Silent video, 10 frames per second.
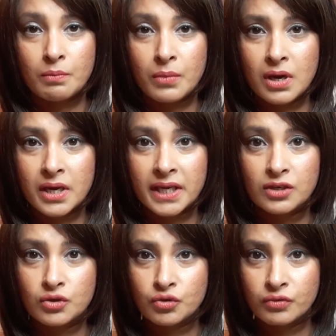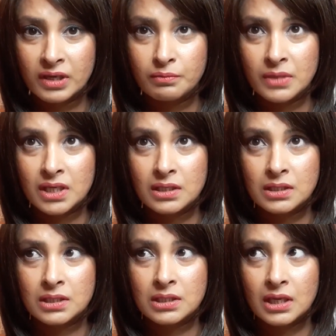My
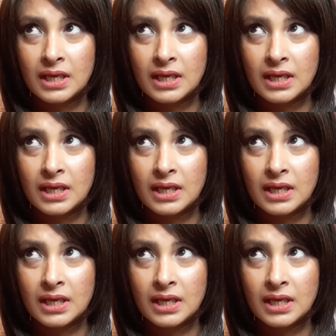treatment